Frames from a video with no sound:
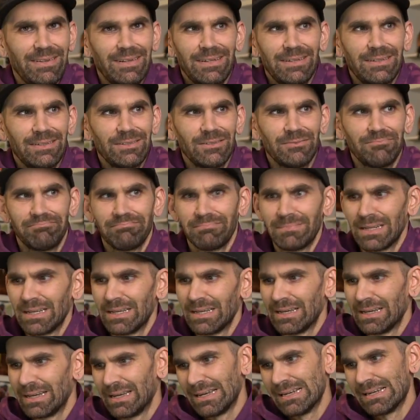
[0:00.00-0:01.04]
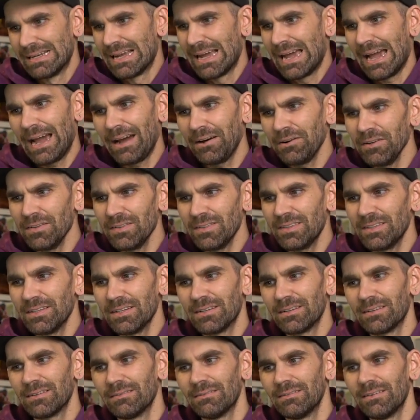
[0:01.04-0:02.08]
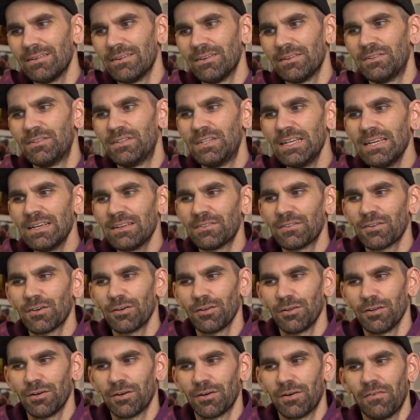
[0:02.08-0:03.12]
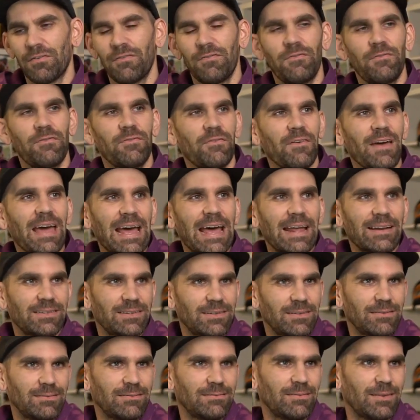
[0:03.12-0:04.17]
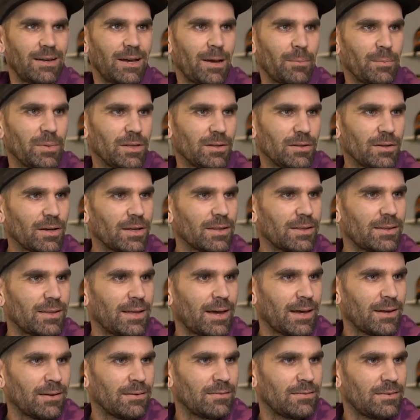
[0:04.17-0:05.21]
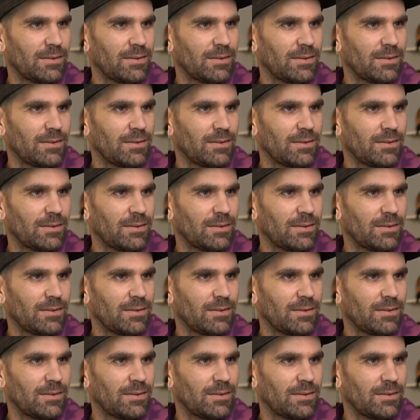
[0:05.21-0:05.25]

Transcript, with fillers: I don't know. How does the DSR look fat? I mean, how does